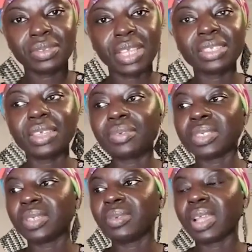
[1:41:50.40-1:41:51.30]
That's the
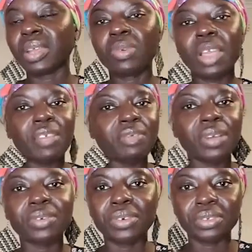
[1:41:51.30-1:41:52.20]
reason why whatever
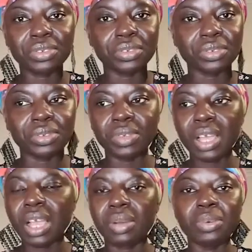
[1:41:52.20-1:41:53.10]
I will go through,
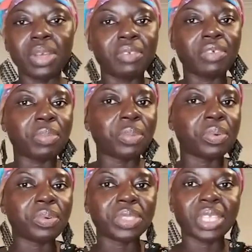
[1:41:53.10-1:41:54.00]
however
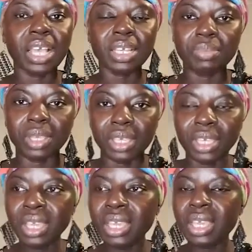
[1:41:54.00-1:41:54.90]
people will tag
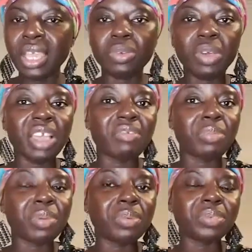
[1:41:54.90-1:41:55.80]
me, and
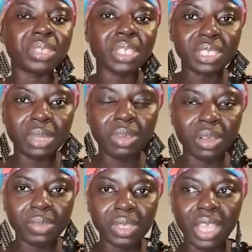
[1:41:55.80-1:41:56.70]
whatever people will say
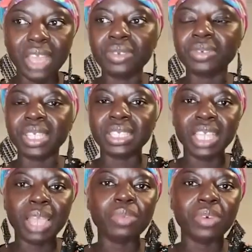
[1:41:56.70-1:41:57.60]
about me, I know a
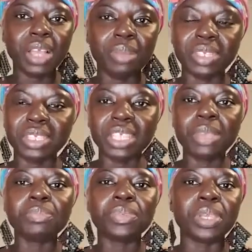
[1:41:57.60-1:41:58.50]
time will come. The
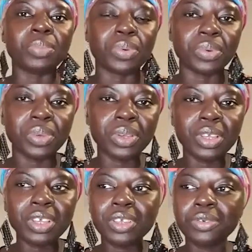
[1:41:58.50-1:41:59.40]
same people
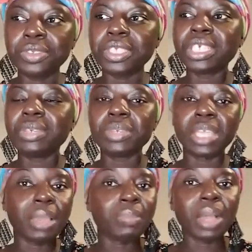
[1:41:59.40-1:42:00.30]
will see
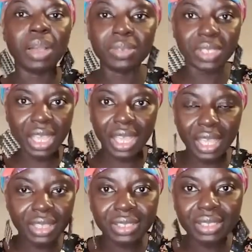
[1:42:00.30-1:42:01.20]
me and bow their
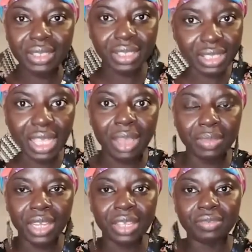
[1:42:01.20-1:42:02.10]
heads. This is how I
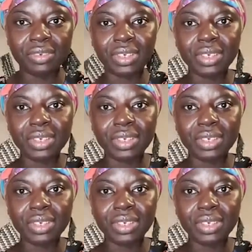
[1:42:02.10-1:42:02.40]
believe.